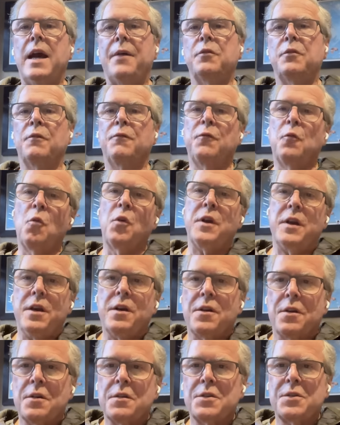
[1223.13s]
After four
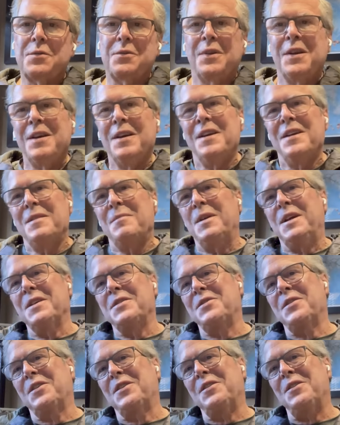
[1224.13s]
years,
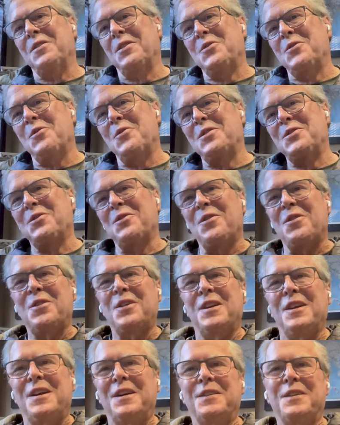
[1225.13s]
because the courts are
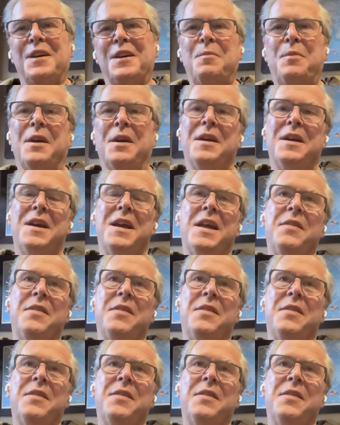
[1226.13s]
all clogged up,